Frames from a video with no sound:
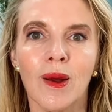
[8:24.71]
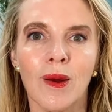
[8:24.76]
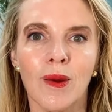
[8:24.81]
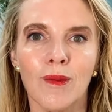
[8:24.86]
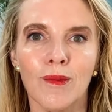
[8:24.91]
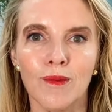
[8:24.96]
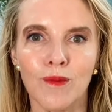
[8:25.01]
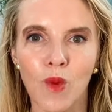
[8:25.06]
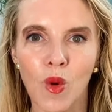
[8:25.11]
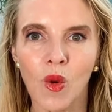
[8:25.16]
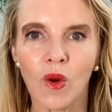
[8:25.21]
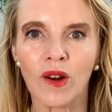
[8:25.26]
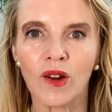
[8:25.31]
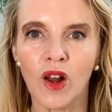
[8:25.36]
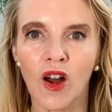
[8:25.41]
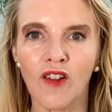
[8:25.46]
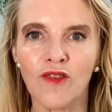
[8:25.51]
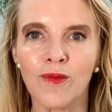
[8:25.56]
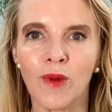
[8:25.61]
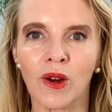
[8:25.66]
more in
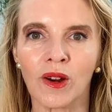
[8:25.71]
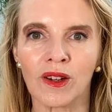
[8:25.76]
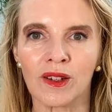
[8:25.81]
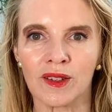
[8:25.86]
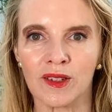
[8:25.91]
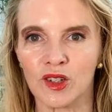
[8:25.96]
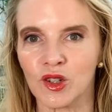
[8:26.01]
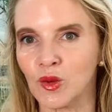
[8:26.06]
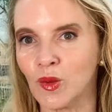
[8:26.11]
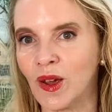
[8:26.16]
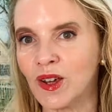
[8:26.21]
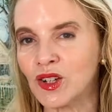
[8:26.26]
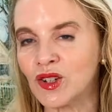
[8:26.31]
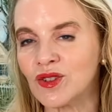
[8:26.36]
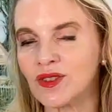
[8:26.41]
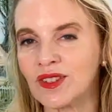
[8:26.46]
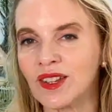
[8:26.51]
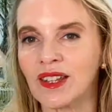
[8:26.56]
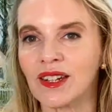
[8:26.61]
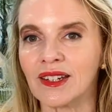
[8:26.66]
off-market situations
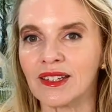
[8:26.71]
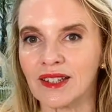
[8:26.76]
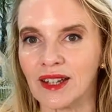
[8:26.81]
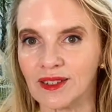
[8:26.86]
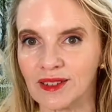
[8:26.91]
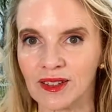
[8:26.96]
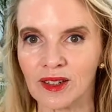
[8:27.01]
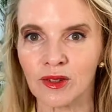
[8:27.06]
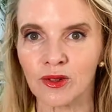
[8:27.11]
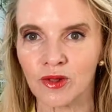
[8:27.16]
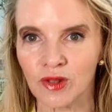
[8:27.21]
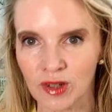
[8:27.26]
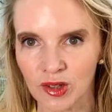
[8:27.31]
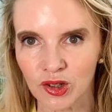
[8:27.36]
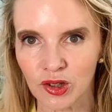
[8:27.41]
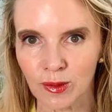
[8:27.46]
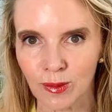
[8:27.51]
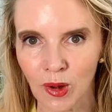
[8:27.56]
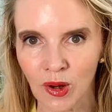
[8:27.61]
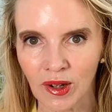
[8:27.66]
than it does in a traditional
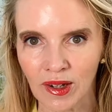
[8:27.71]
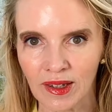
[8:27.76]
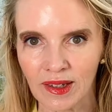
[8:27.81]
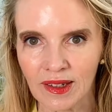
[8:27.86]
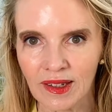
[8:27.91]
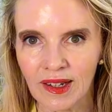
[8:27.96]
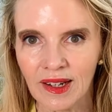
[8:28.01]
market.